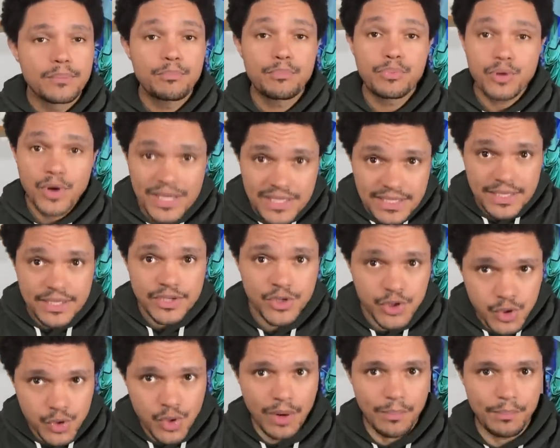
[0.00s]
President
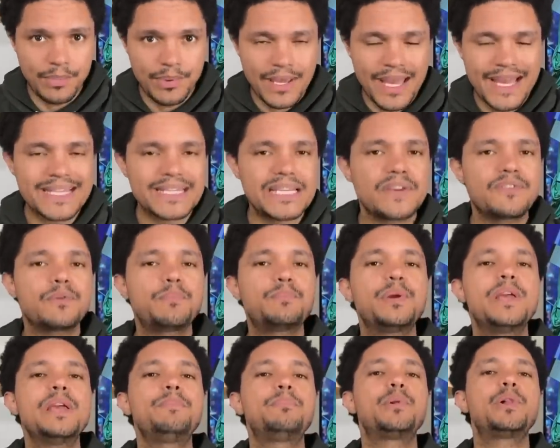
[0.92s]
Trump has given
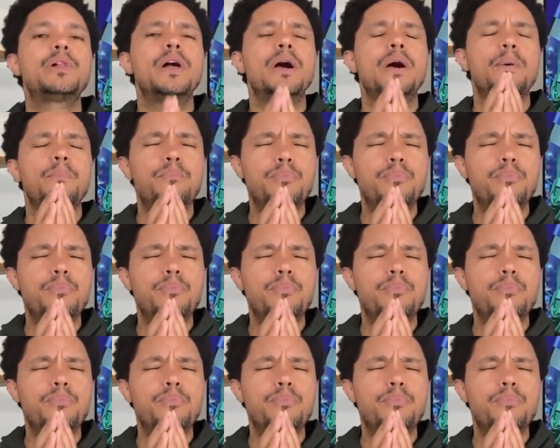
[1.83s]
people